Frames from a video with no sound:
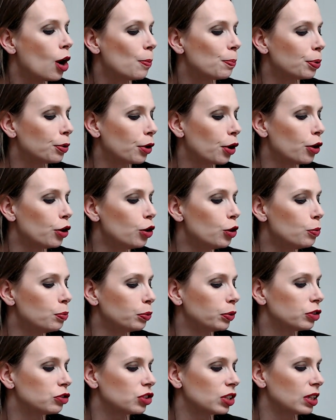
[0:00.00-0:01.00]
Probe,
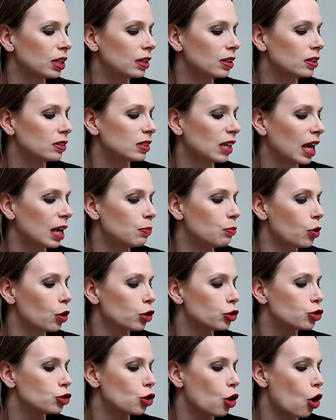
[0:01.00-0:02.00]
which is a
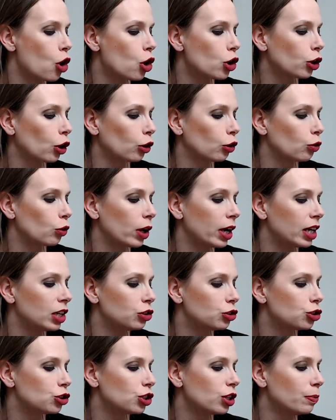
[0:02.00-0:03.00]
more dark gray
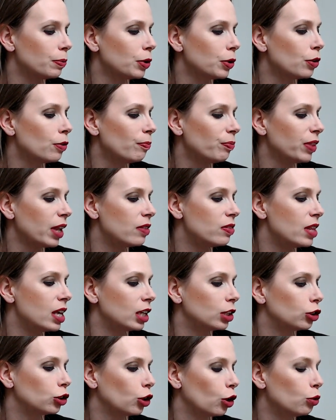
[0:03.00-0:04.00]
shimmer. And
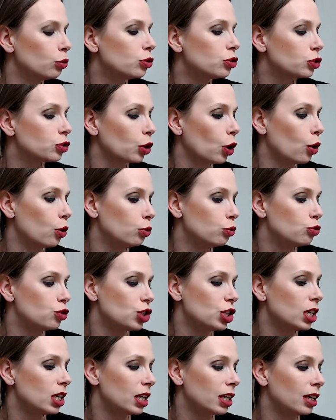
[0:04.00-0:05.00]
then Ghost OG.
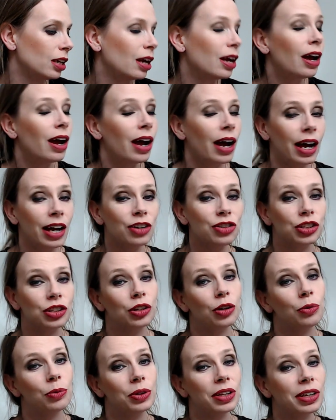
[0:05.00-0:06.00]
I actually
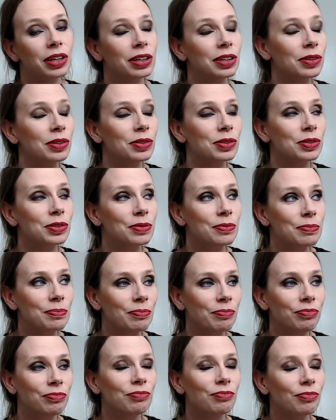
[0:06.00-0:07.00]
know what that is.
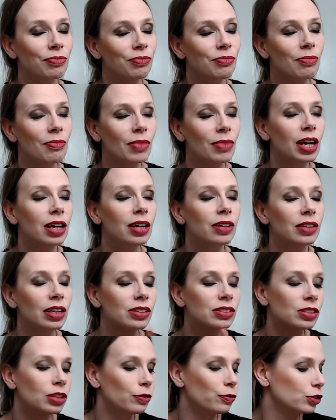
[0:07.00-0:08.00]

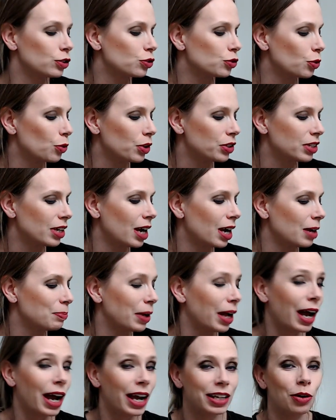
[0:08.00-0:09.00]
That's a different story time, but
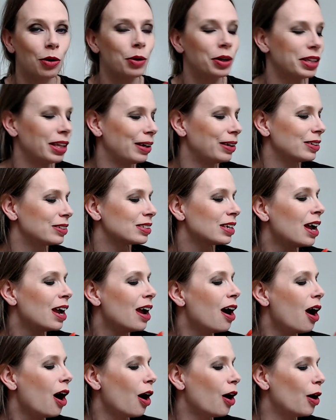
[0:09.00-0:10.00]
I know what that is.
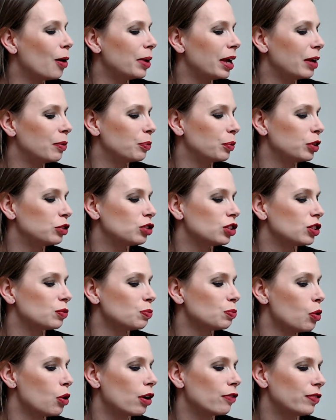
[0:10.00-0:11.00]
And which is
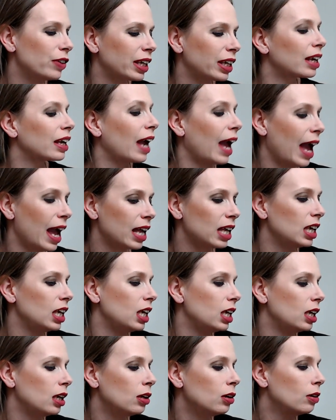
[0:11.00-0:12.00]
more of like a
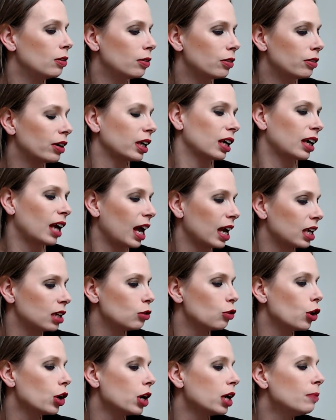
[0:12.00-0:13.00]
khaki
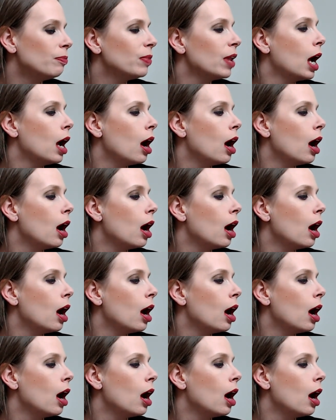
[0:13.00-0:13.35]
gray.